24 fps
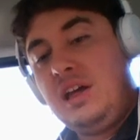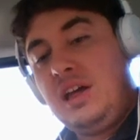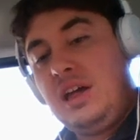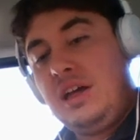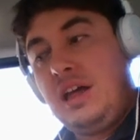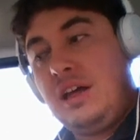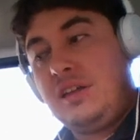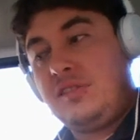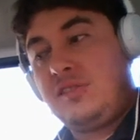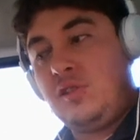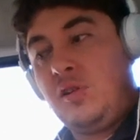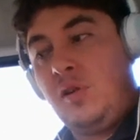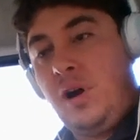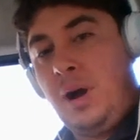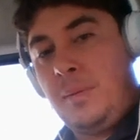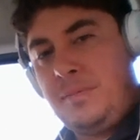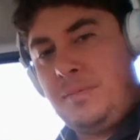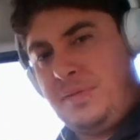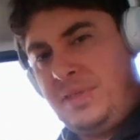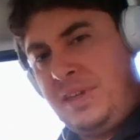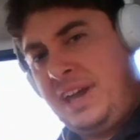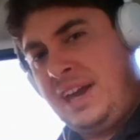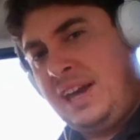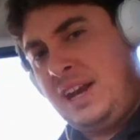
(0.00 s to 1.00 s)
So I'm
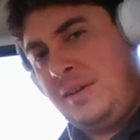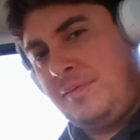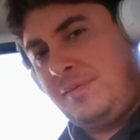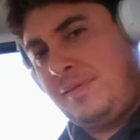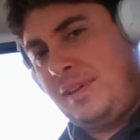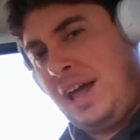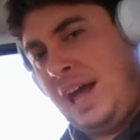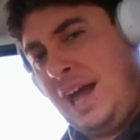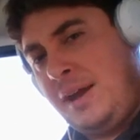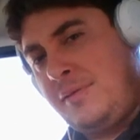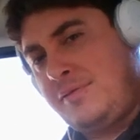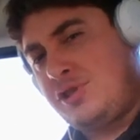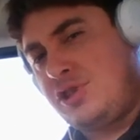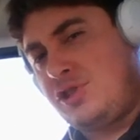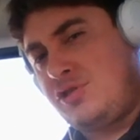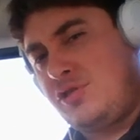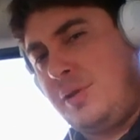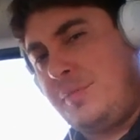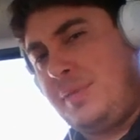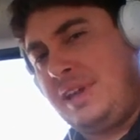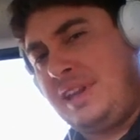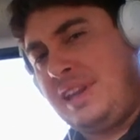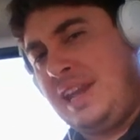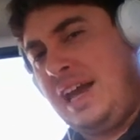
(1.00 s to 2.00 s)
thinking of live
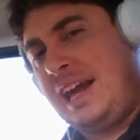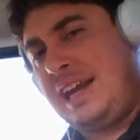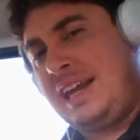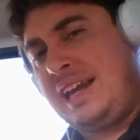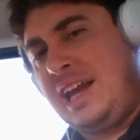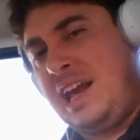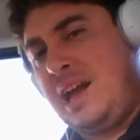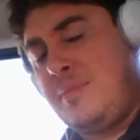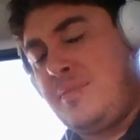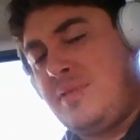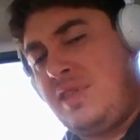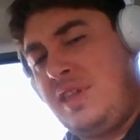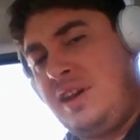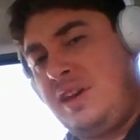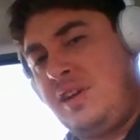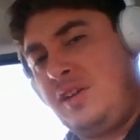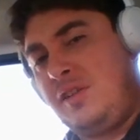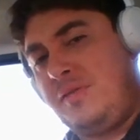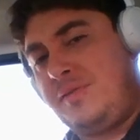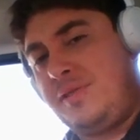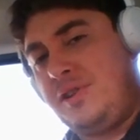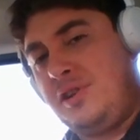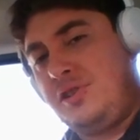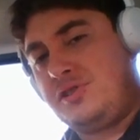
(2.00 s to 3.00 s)
streaming that game in the
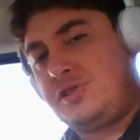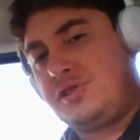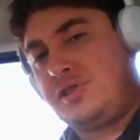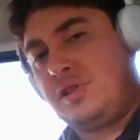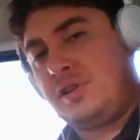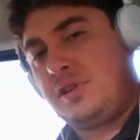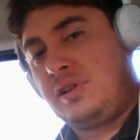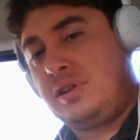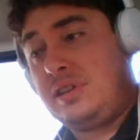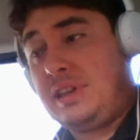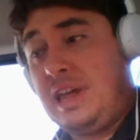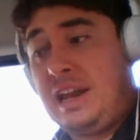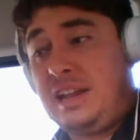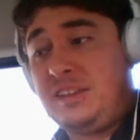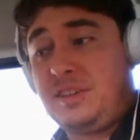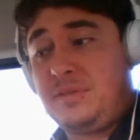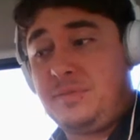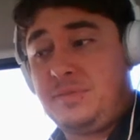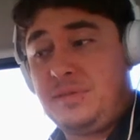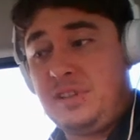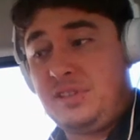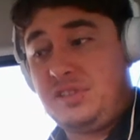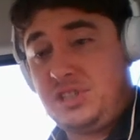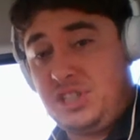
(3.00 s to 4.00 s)
near future. That is,
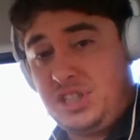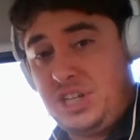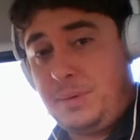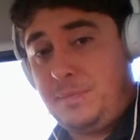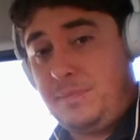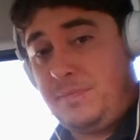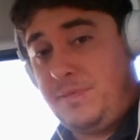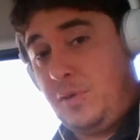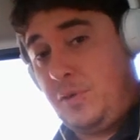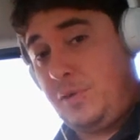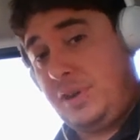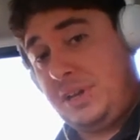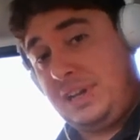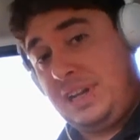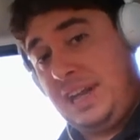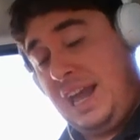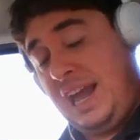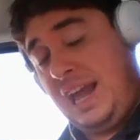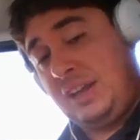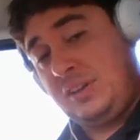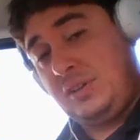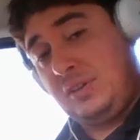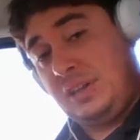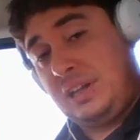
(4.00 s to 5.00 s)
if this cheap phone can
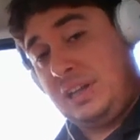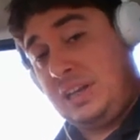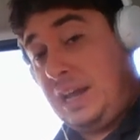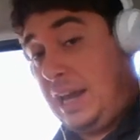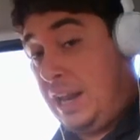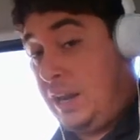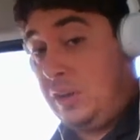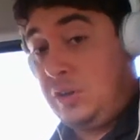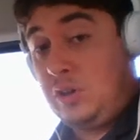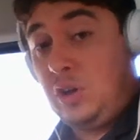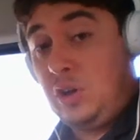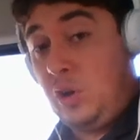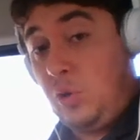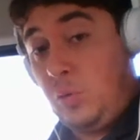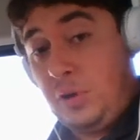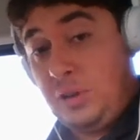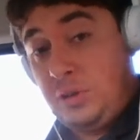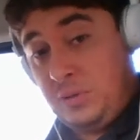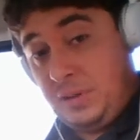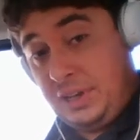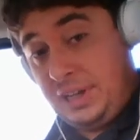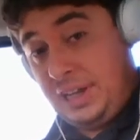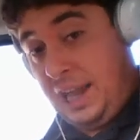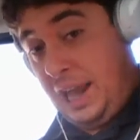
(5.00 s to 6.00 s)
handle it. I don't know
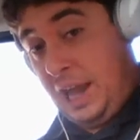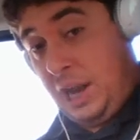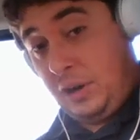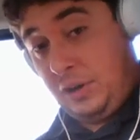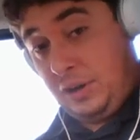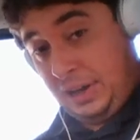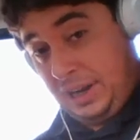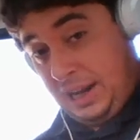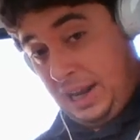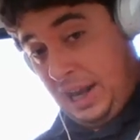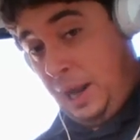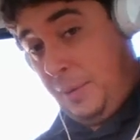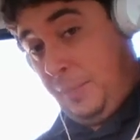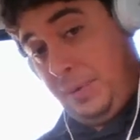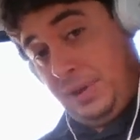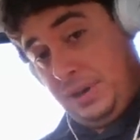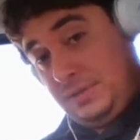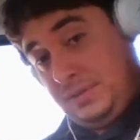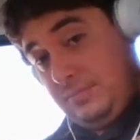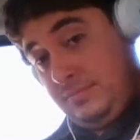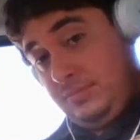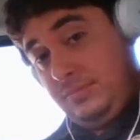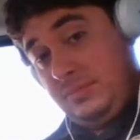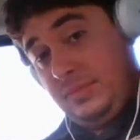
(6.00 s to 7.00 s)
whether it can or cannot, but
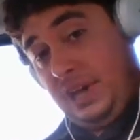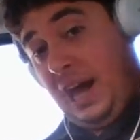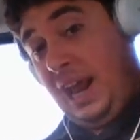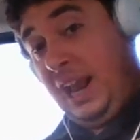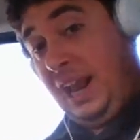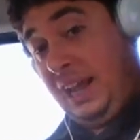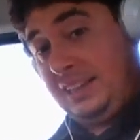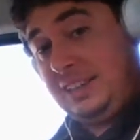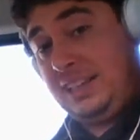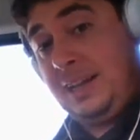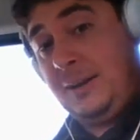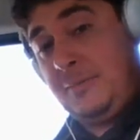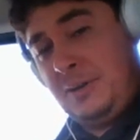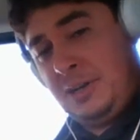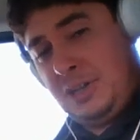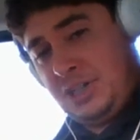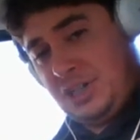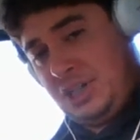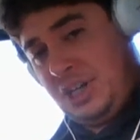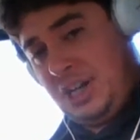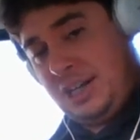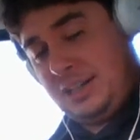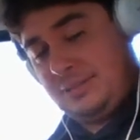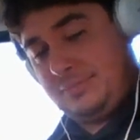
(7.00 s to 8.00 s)
I'd like to give it a
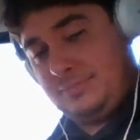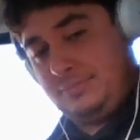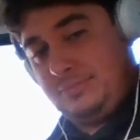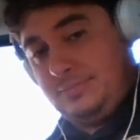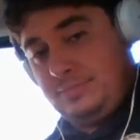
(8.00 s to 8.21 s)
shot.